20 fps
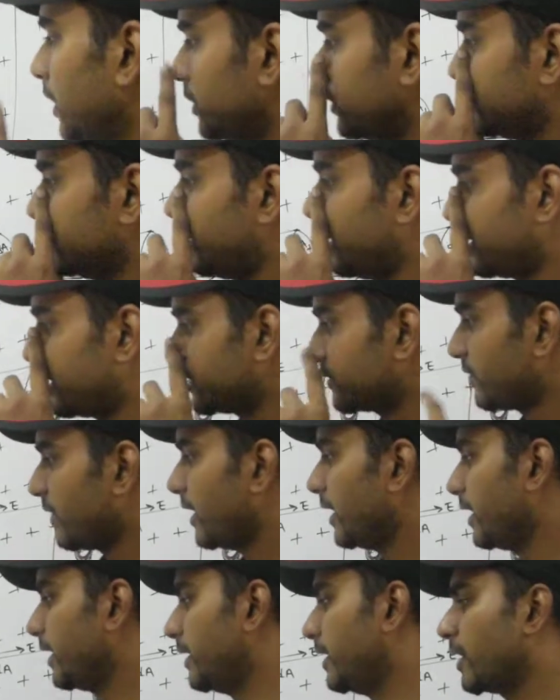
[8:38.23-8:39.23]
So that is
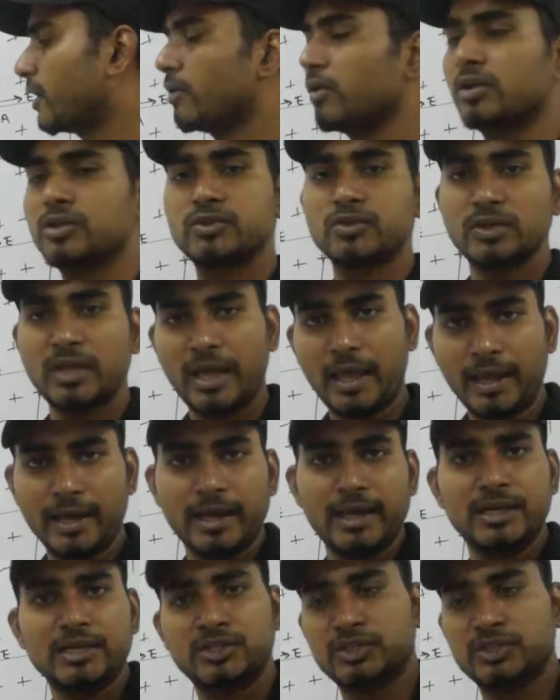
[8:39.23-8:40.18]
why here also the angle is